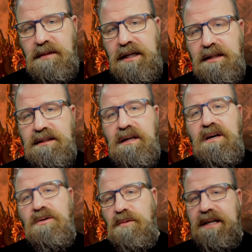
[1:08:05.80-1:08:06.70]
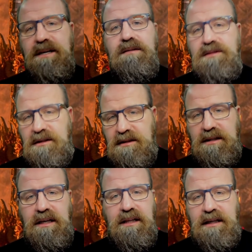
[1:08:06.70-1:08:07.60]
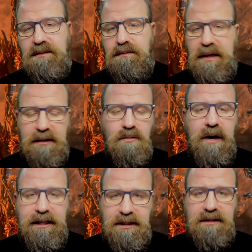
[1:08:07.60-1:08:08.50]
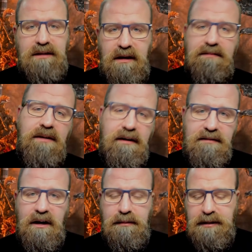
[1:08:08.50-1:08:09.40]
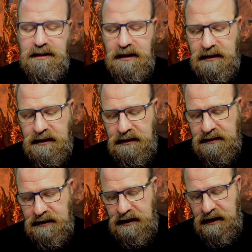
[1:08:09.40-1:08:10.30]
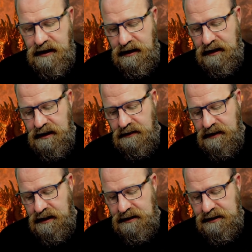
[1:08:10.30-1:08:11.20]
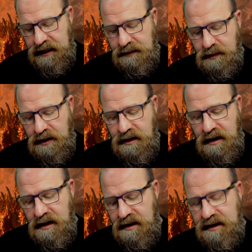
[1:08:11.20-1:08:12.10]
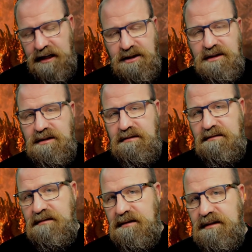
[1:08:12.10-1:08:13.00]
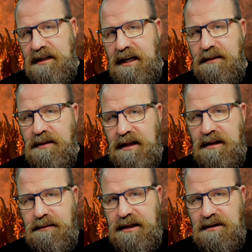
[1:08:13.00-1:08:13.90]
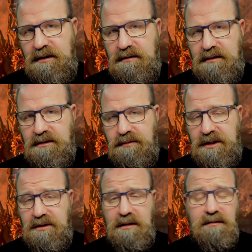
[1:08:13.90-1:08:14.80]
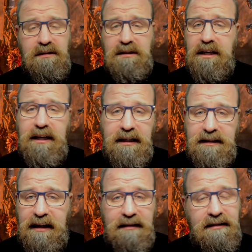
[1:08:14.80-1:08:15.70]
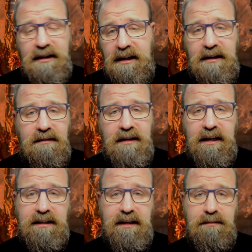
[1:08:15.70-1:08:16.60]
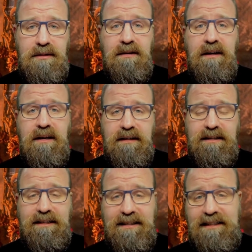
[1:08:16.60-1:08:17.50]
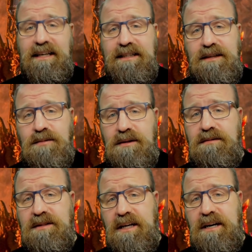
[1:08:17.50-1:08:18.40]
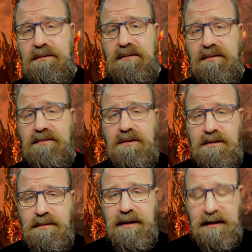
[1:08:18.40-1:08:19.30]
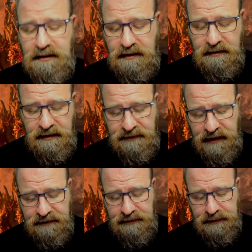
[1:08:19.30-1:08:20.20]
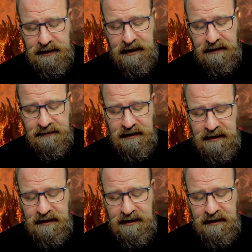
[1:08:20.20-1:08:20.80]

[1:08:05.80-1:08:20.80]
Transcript: means we don't just see these big wedges of Half-Guard Berserkers, you know, in the scene, but they just seem a little bit too good to be true. Just take it to that 30 unit example. This is 60 wounds now with a 4-up ignore and a 5-up save.